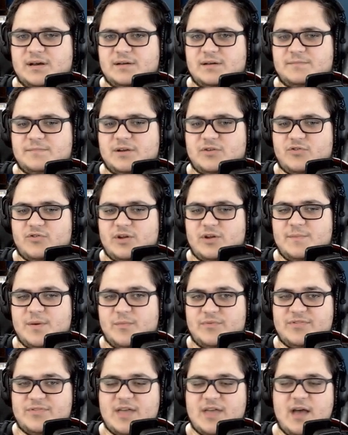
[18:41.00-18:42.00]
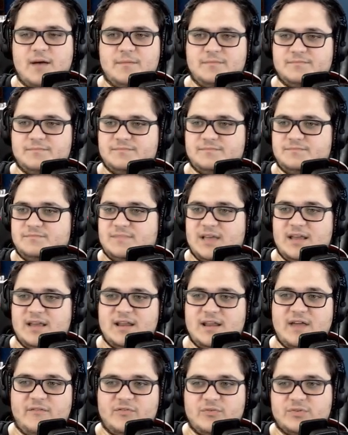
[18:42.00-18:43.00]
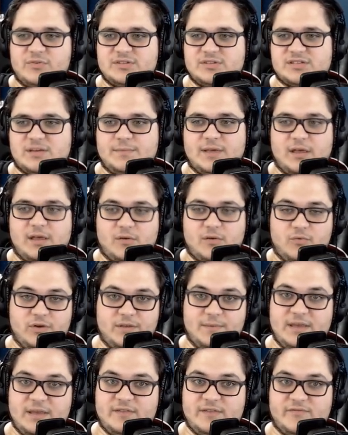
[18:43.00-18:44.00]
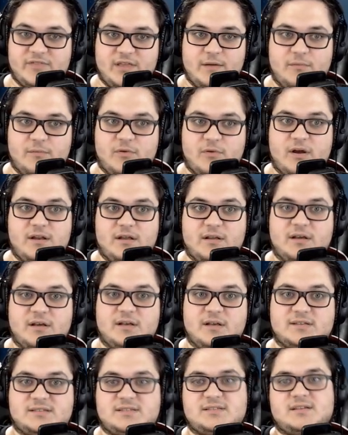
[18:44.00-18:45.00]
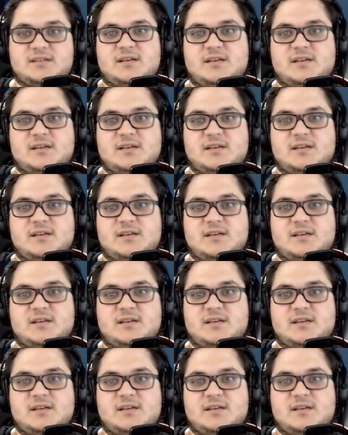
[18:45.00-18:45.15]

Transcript: agreement with them, then everyone's going to be like, well, you made it for them, why not us?